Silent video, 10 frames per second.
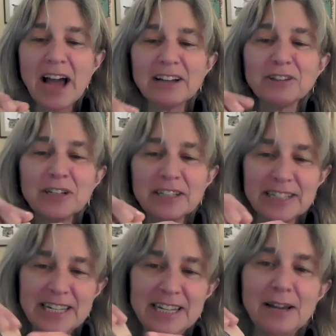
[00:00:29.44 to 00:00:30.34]
look,
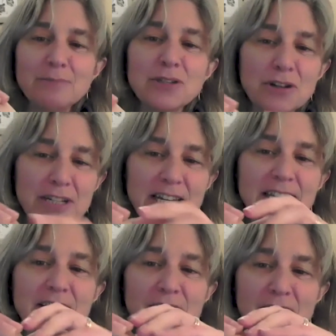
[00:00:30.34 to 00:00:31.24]
see, I'm starting to
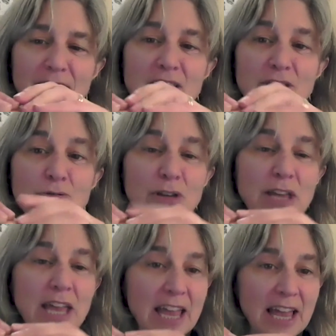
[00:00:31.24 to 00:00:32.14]
get there. Like you
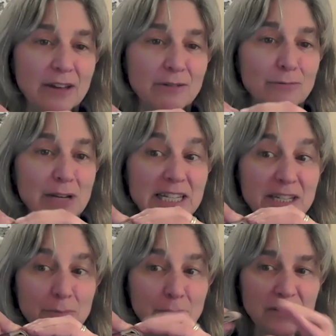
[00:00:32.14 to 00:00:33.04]
can't
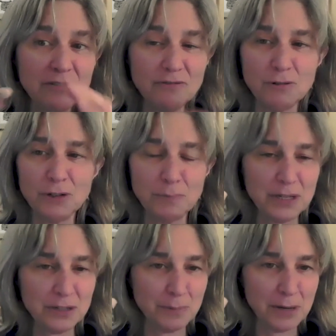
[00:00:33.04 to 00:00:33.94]
reasonably fold a
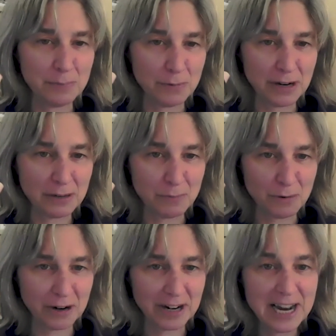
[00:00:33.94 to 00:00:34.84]
piece of paper
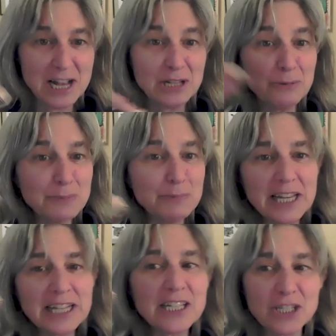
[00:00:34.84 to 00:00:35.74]
anymore. So it's been
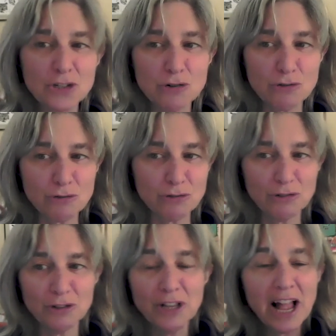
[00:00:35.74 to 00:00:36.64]
like this
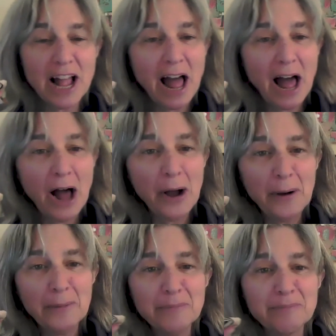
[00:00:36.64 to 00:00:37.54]
eternal
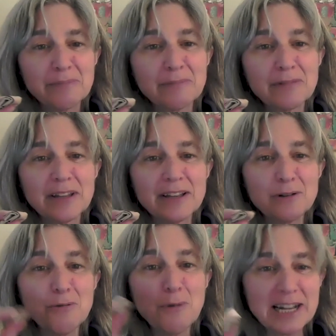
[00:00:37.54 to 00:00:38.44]
um,
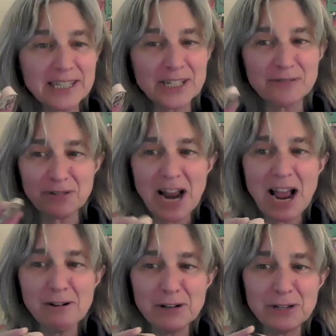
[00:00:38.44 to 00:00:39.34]
quest for
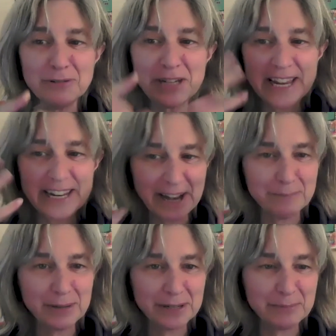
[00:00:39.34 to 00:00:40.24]
how do you take a
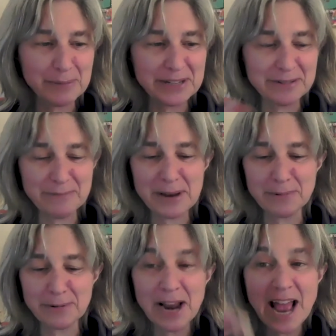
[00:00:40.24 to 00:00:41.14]
big piece of
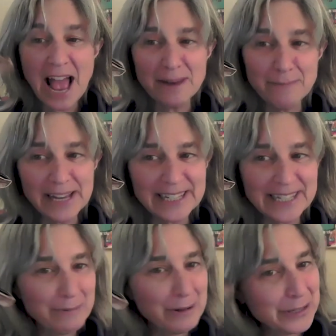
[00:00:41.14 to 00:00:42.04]
paper and make it
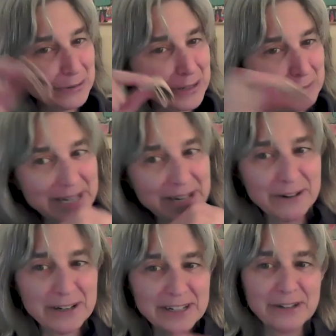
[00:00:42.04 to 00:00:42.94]
small so it can be
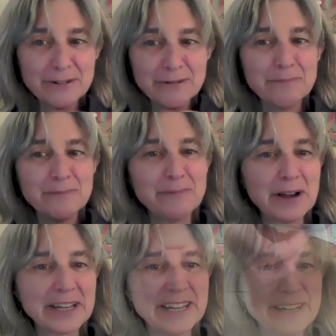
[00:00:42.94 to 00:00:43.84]
carried in your
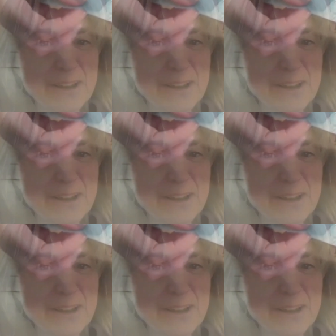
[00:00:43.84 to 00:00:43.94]
pocket.